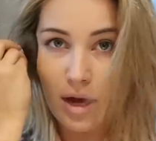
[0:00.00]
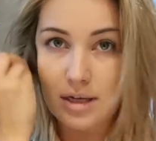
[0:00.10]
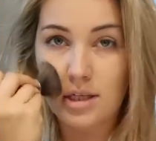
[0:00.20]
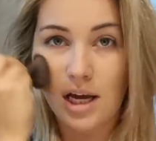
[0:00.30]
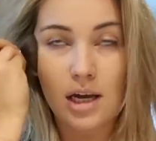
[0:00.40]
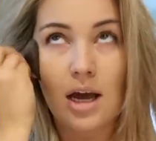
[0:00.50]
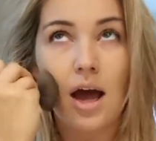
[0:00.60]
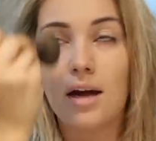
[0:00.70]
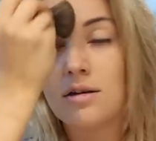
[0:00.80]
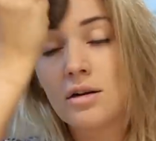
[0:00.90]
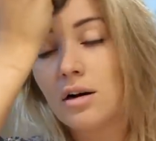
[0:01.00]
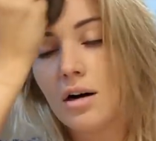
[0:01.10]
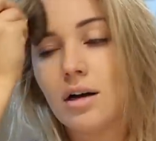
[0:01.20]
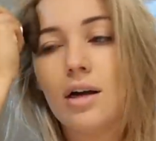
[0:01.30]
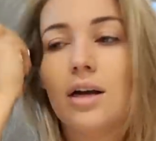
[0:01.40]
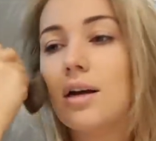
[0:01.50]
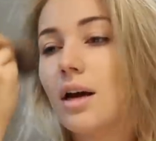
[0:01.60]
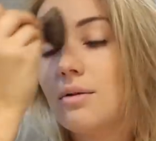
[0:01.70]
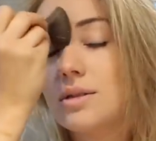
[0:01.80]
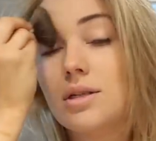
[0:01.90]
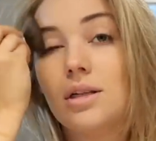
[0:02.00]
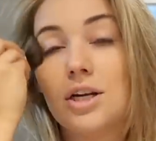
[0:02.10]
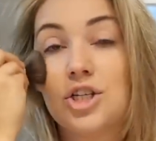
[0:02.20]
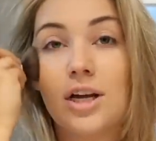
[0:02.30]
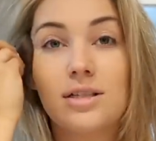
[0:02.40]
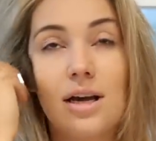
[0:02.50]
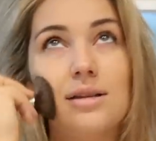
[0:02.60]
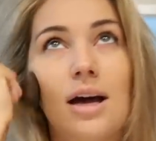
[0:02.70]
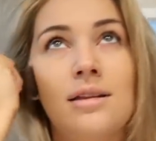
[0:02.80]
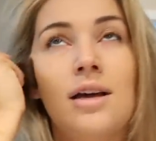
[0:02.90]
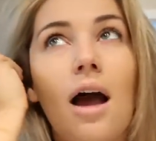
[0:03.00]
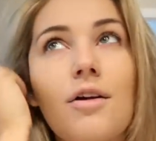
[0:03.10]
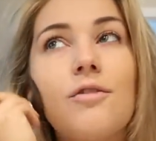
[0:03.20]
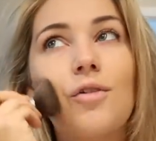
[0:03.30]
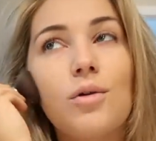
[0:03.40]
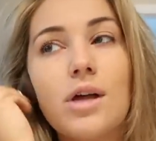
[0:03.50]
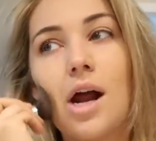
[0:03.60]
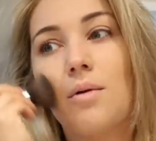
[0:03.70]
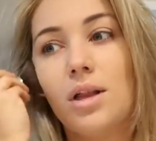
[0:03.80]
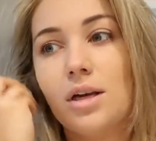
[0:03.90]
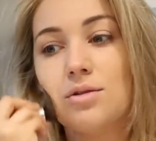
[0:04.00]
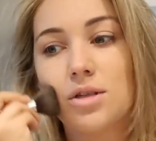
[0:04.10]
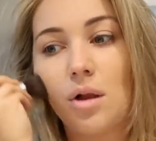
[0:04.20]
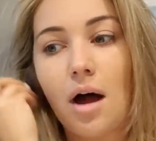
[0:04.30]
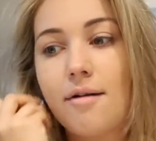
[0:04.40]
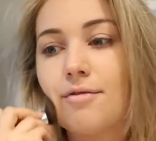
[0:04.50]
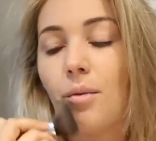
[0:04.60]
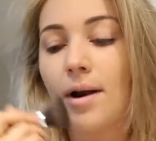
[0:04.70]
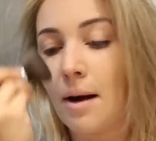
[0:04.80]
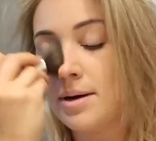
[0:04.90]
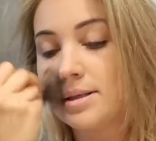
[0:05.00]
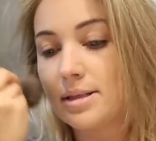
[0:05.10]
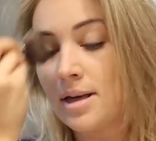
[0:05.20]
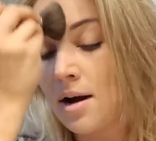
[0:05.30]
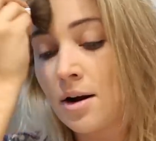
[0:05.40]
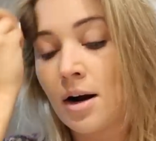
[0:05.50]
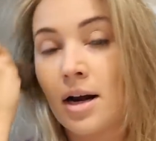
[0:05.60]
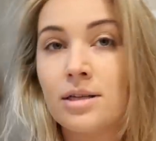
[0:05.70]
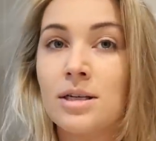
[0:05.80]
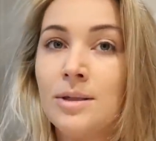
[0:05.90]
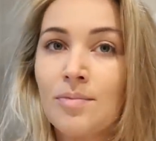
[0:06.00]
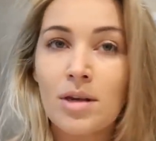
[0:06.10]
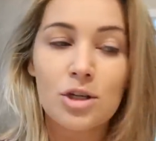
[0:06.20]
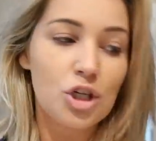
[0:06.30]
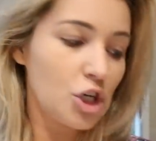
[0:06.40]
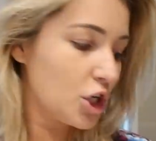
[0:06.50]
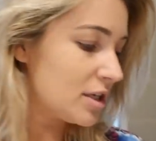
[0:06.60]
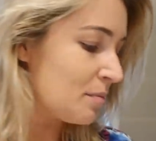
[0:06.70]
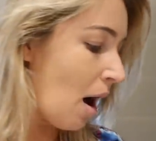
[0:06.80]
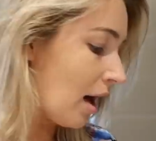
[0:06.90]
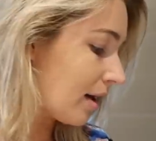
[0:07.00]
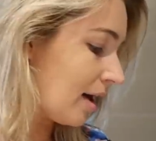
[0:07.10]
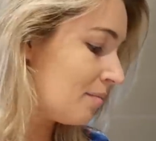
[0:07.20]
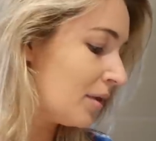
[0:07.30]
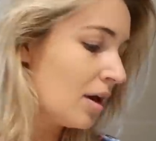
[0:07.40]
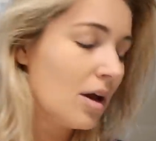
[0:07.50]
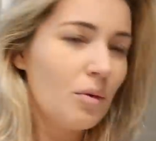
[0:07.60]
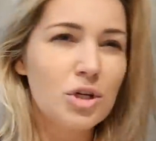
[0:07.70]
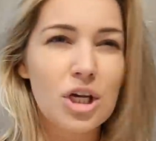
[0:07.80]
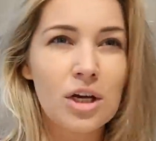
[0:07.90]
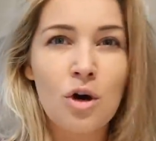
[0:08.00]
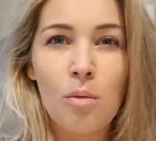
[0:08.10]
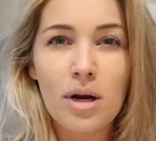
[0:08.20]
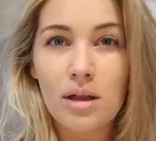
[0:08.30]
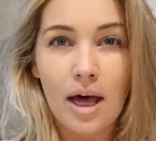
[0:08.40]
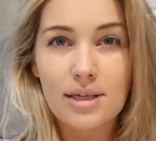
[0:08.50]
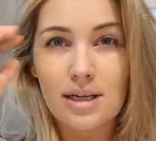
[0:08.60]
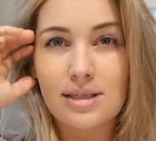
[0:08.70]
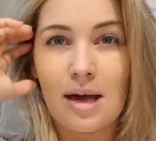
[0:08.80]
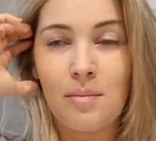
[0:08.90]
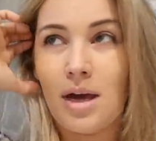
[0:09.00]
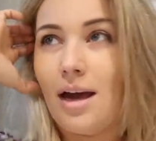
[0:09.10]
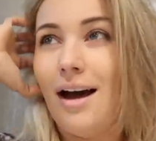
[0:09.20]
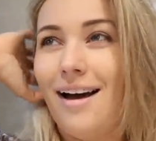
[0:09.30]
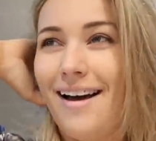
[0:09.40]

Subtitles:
amazing, and oh, it was delicious. And then the other food that I really used to love when I was younger is shishke s makem, which like nobody likes except me.